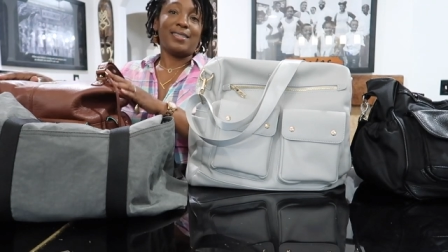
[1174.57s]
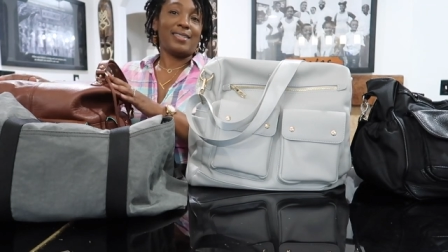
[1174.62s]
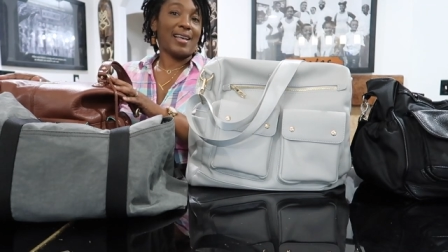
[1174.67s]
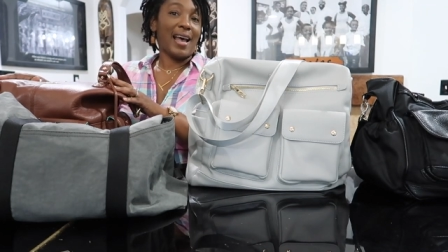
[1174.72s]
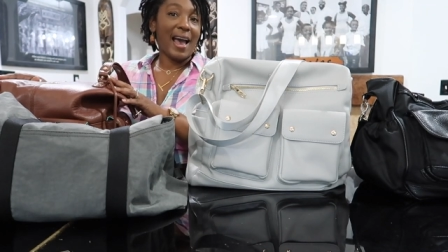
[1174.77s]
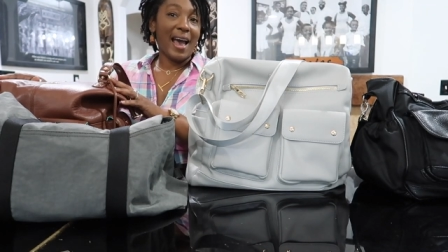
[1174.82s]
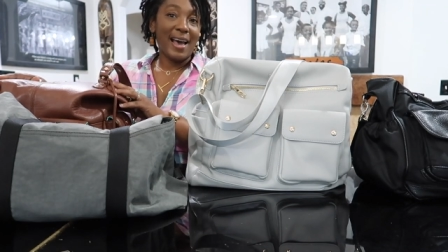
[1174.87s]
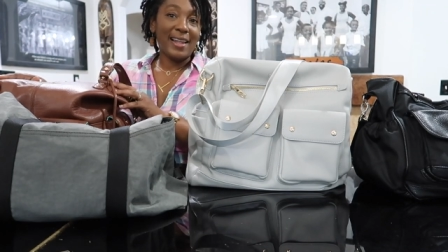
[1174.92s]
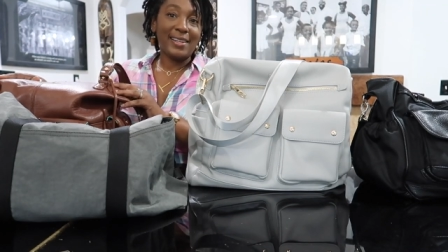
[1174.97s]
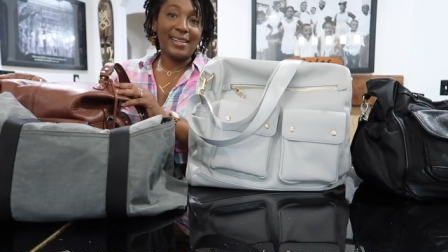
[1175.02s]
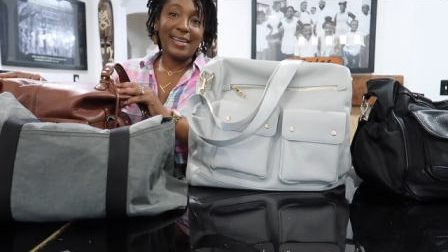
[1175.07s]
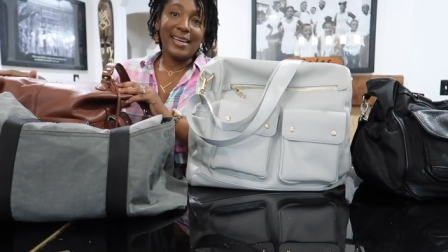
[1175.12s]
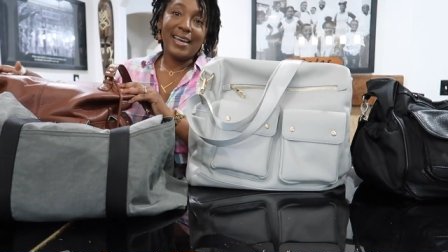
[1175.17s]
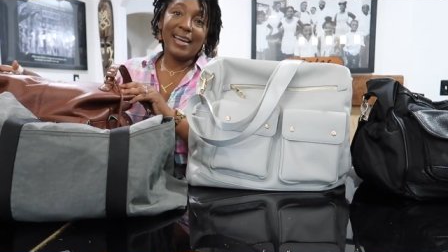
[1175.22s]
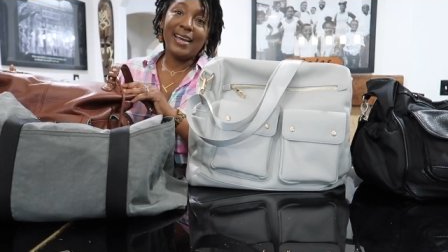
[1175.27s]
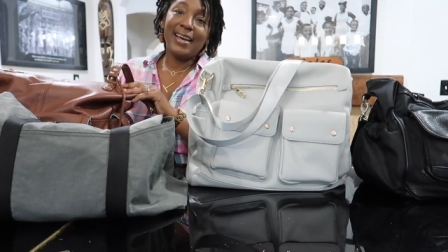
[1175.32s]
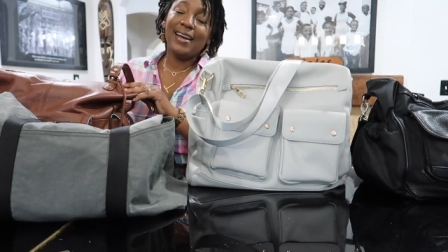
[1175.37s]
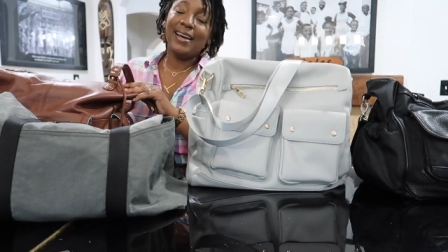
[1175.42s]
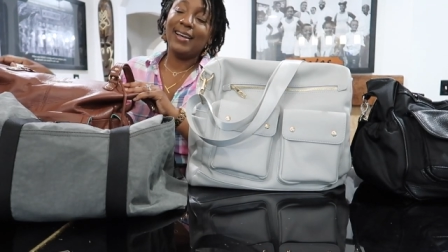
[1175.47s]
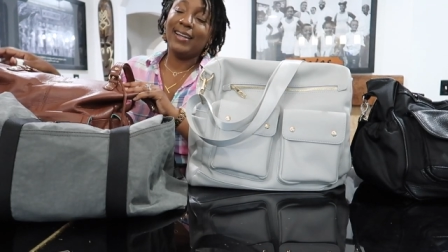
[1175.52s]

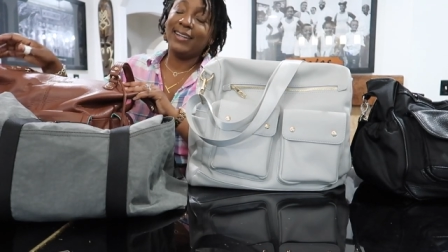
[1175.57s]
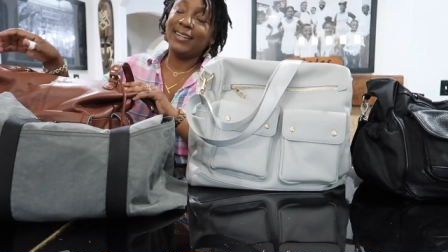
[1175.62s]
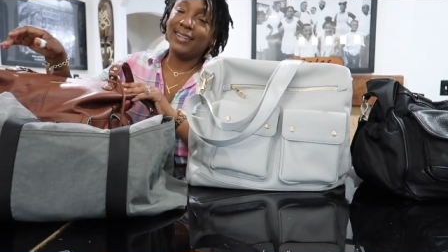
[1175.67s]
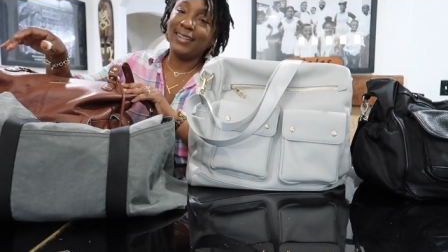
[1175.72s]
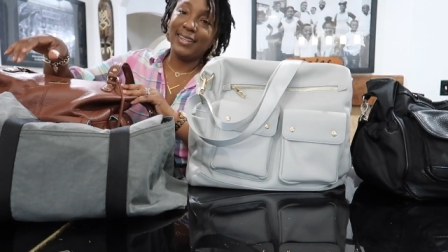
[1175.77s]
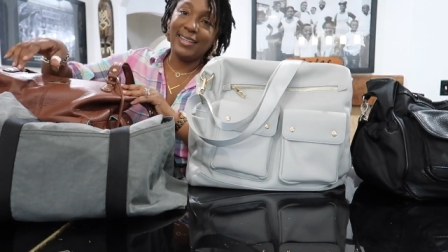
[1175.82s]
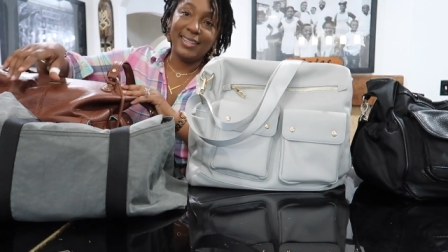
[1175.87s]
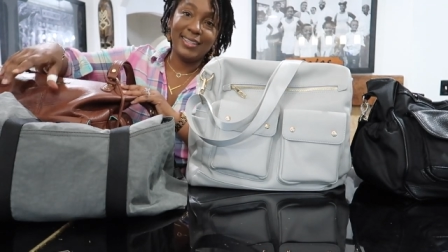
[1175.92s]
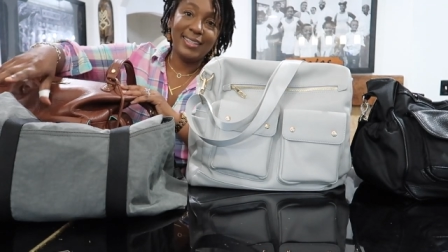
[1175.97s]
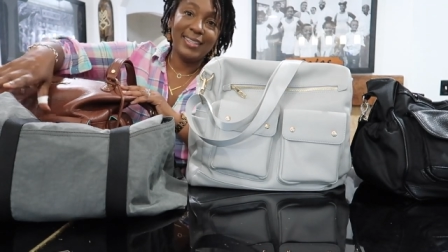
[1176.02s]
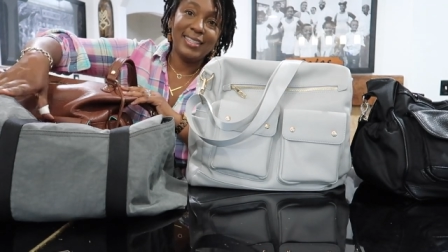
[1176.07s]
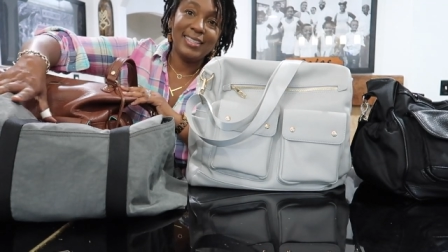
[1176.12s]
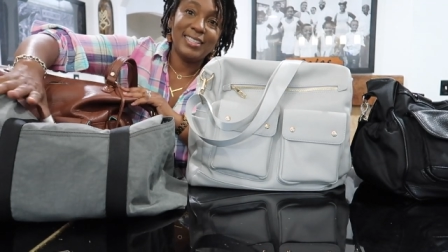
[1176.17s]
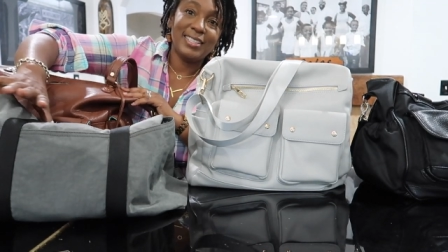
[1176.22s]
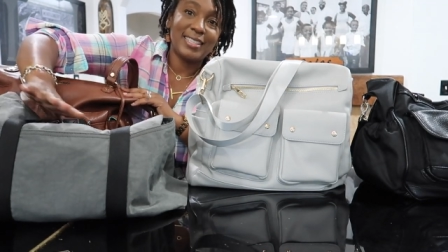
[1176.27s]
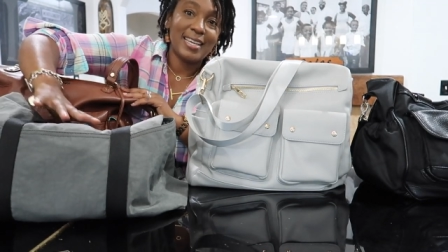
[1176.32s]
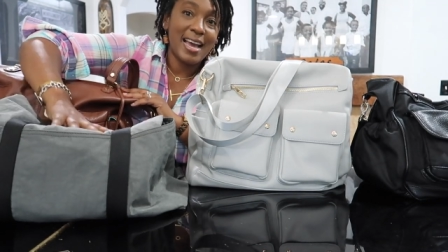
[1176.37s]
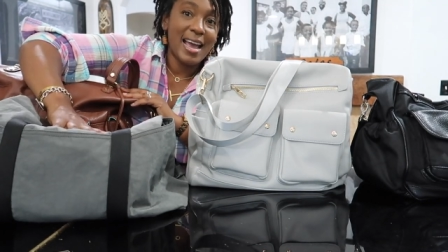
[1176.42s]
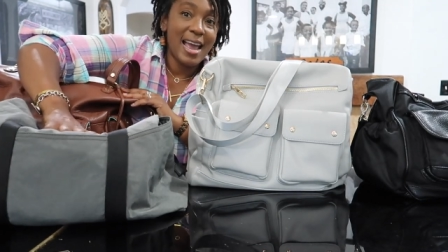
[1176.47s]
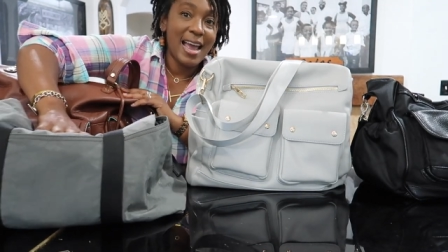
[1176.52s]
Sadly, Lily
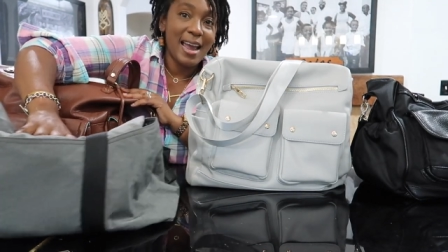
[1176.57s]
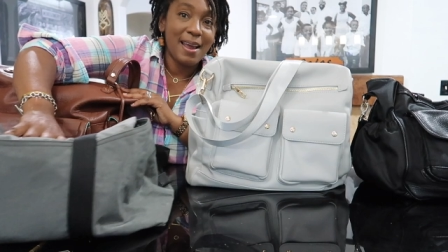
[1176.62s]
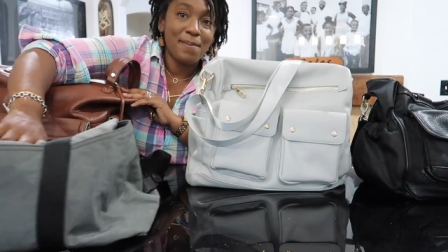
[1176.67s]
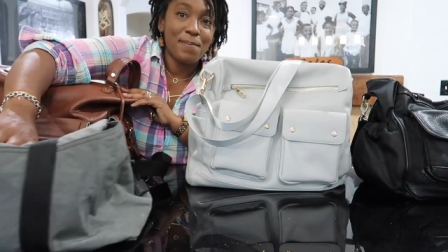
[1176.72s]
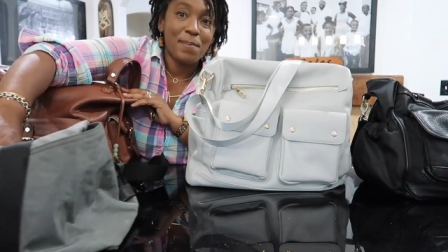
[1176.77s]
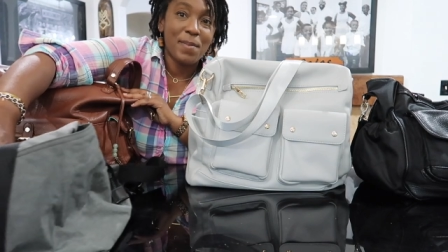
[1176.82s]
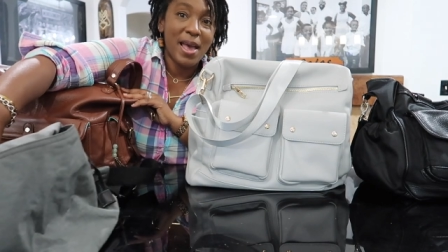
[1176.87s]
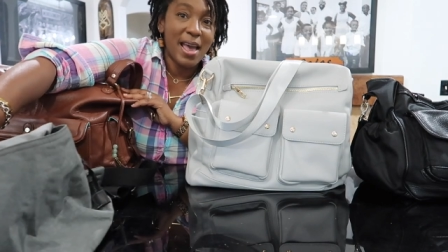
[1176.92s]
J.